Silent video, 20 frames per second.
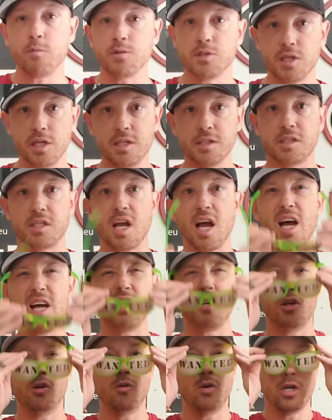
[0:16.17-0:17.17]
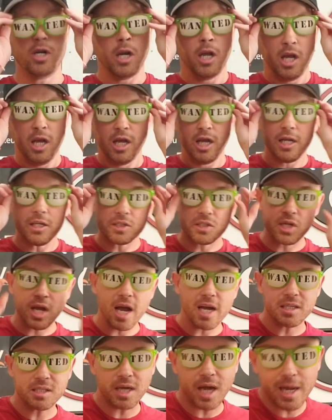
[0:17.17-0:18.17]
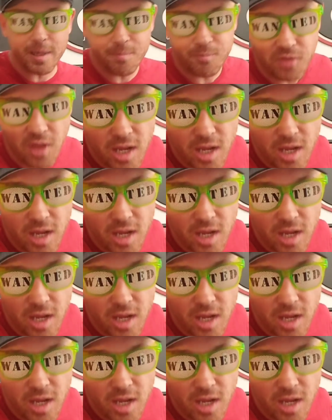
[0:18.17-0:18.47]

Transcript: I was inside doing inside type